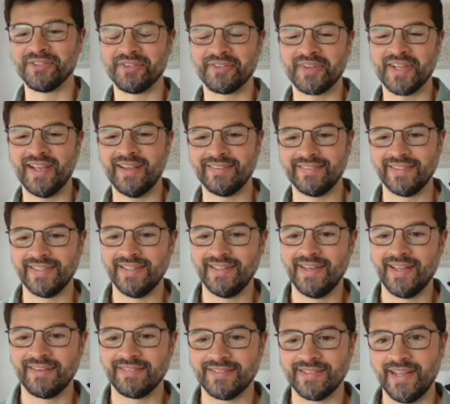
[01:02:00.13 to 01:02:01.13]
of caching in
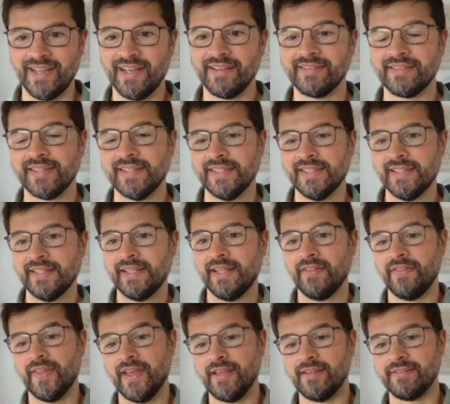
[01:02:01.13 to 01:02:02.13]
Next.js.
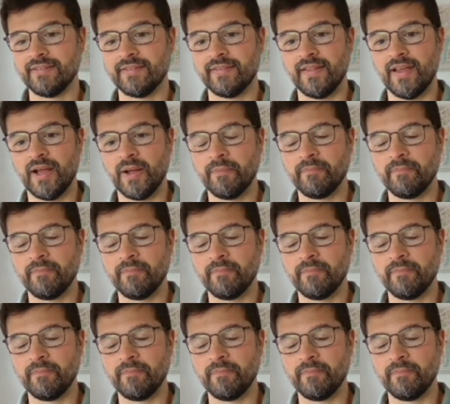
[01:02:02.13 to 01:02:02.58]
There's